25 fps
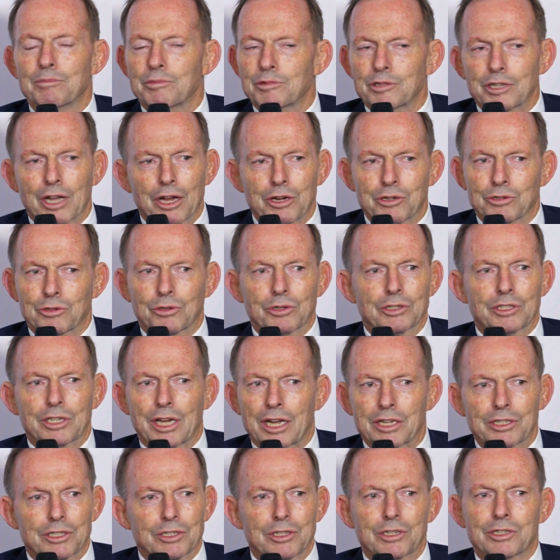social
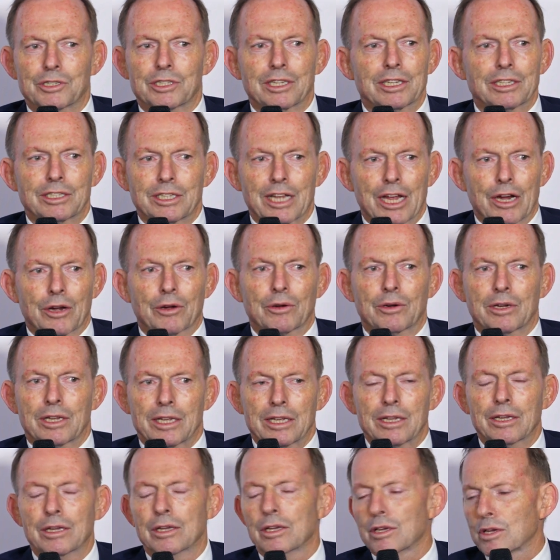justice,
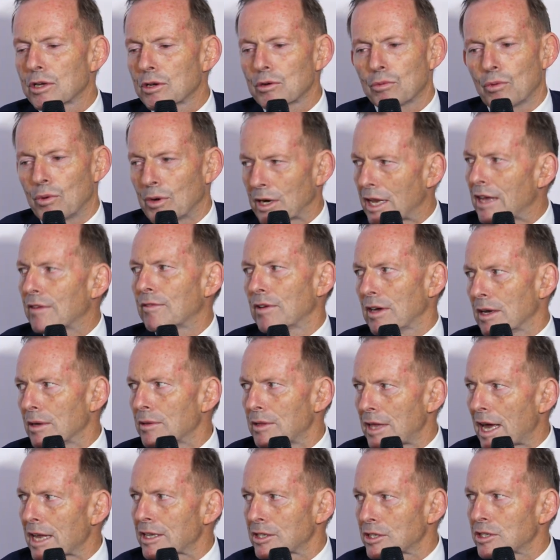integrity, whatever.
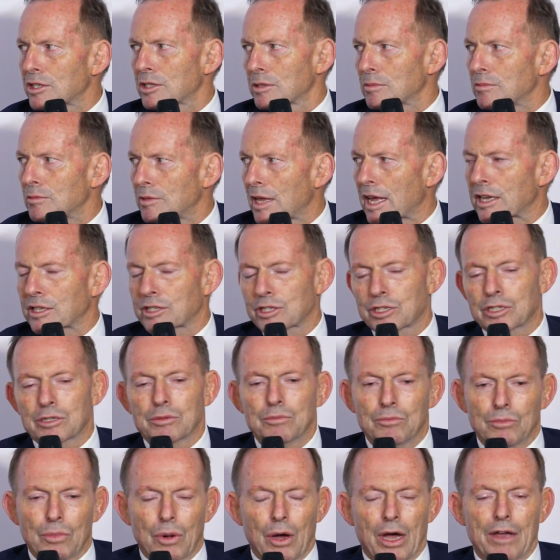
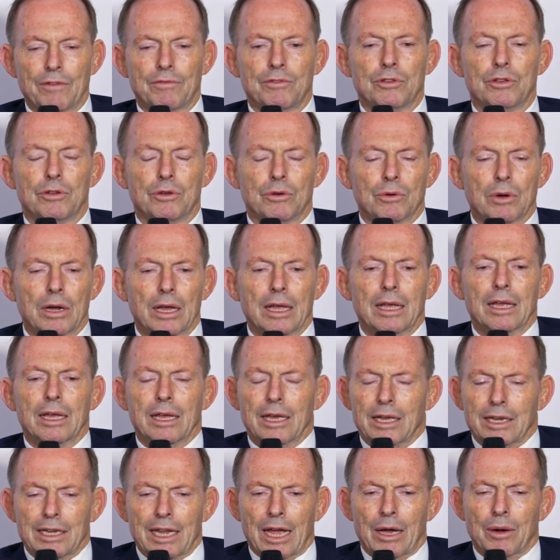That's my view.
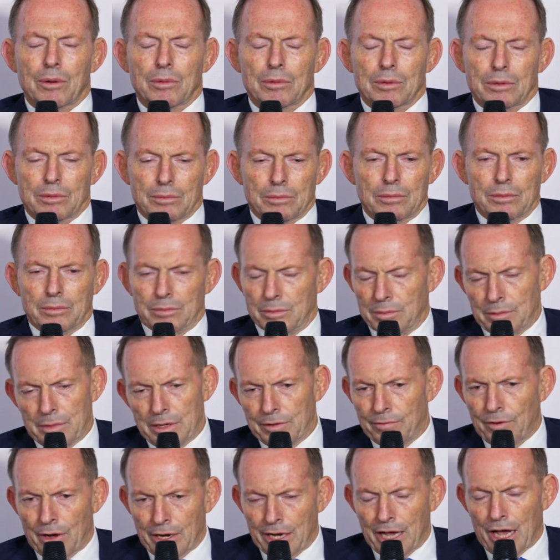Now,
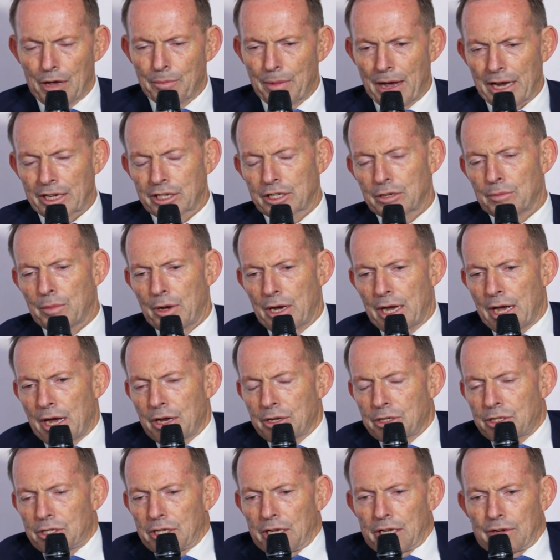if I go back to my
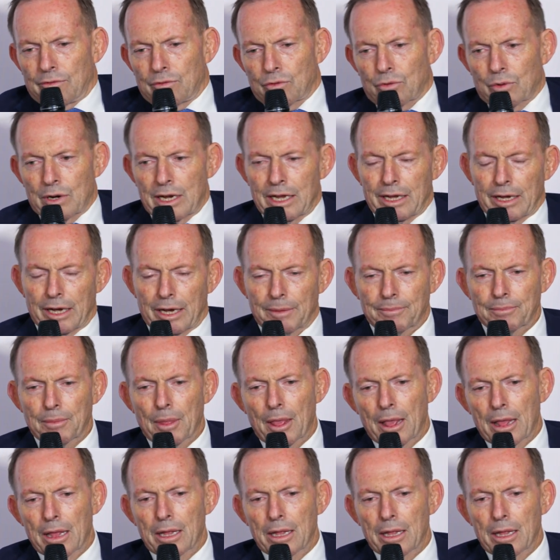own seat of Warringah,